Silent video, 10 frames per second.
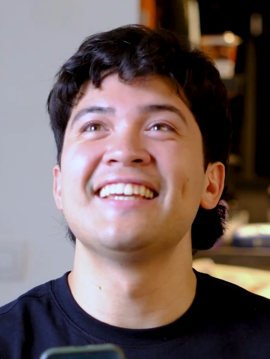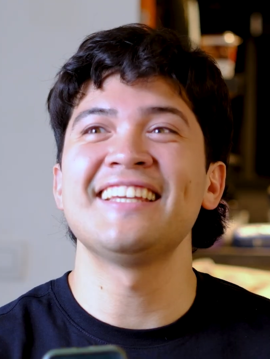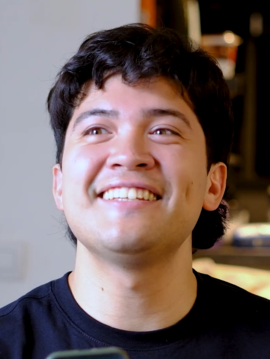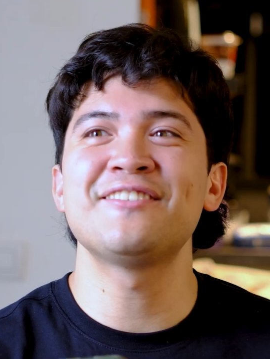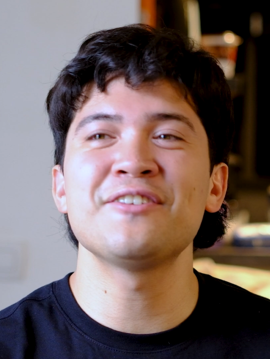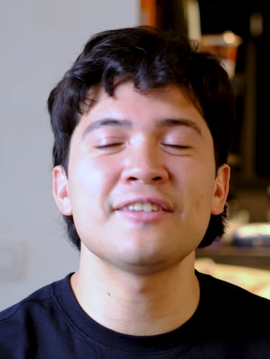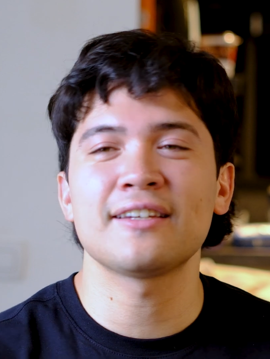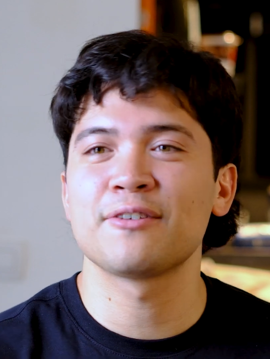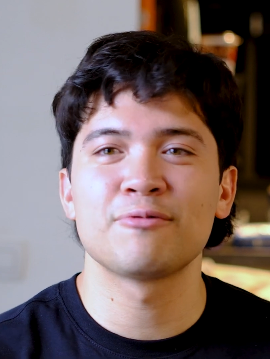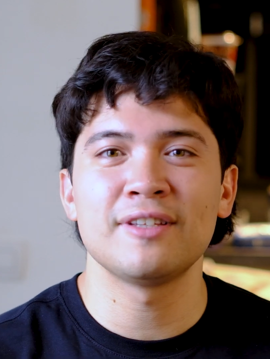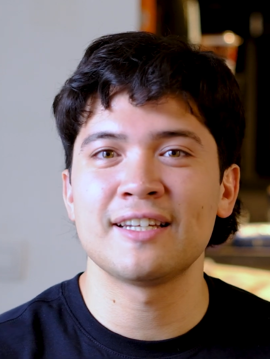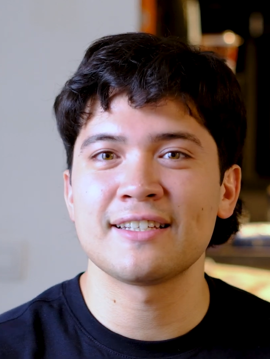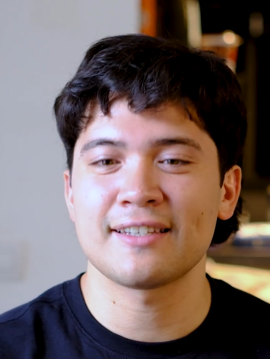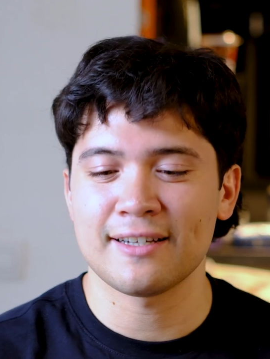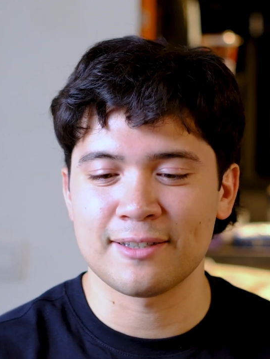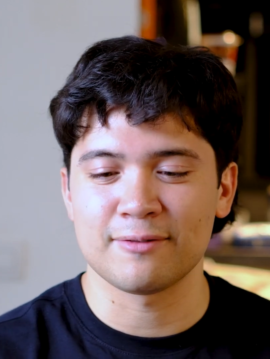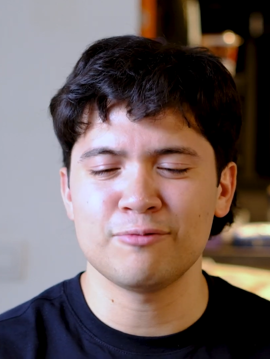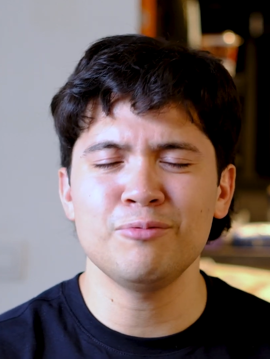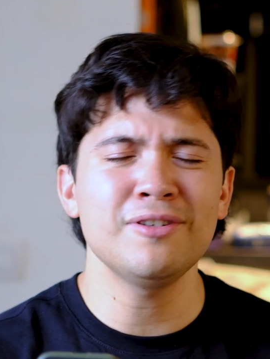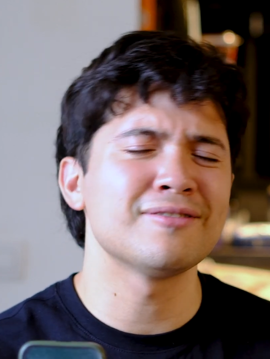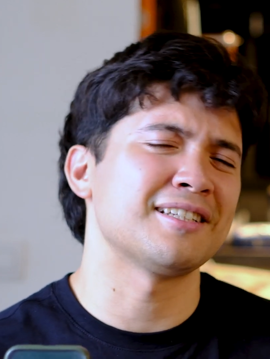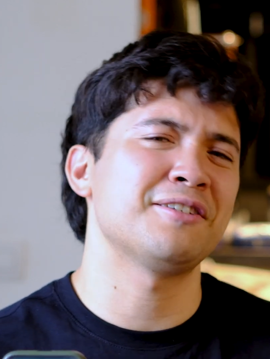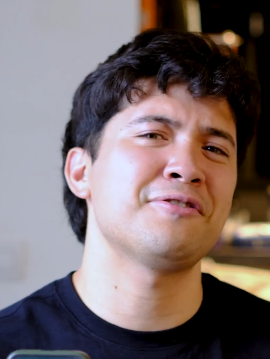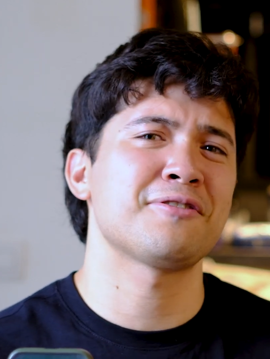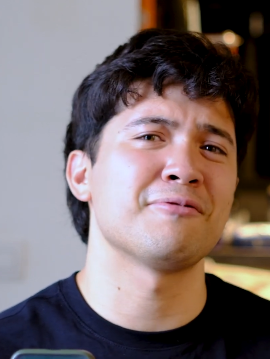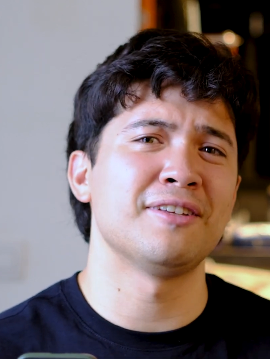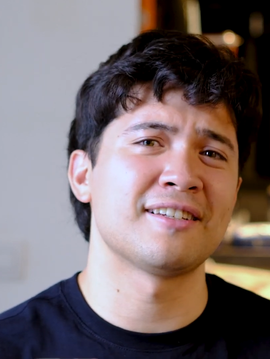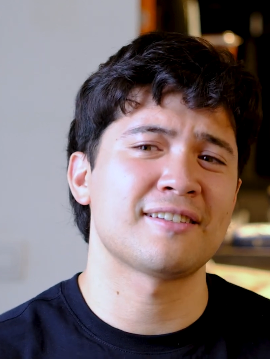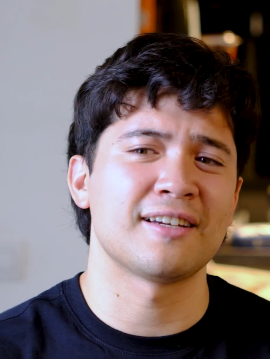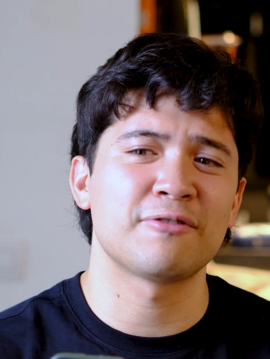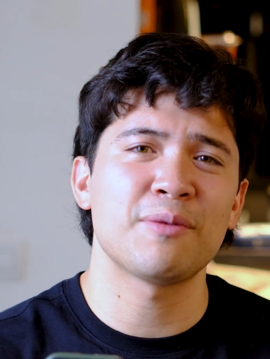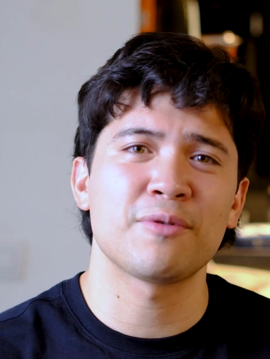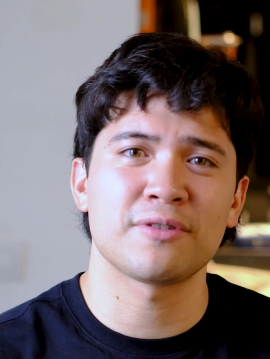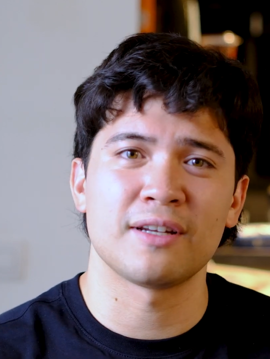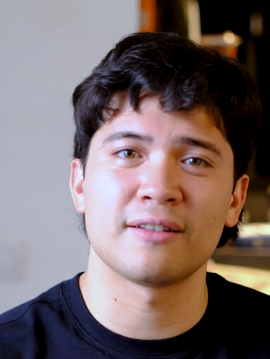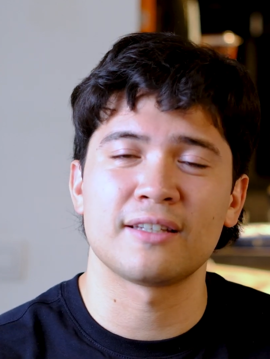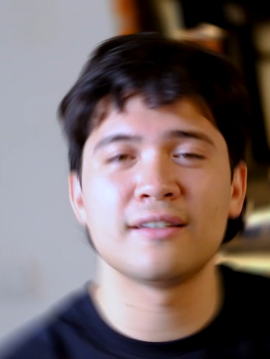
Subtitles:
He's just like a really nice guy. He's just a really nice guy. Great personality.